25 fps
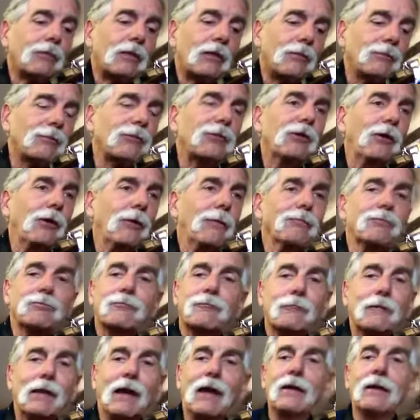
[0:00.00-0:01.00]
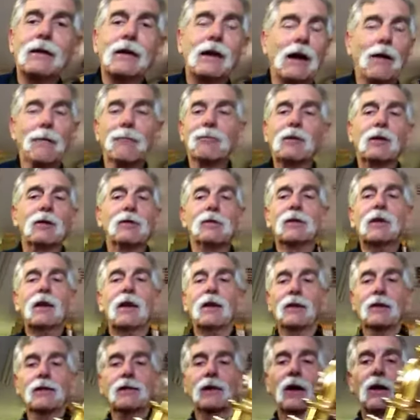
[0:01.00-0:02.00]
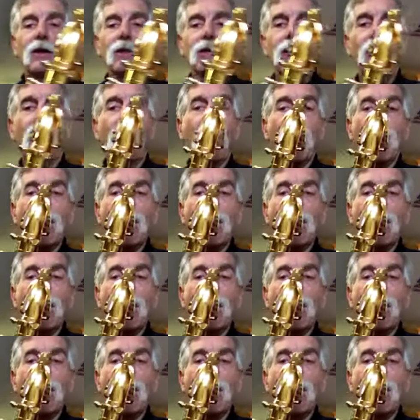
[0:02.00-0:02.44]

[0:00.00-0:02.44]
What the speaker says: So, anyhow, you kind of get the idea.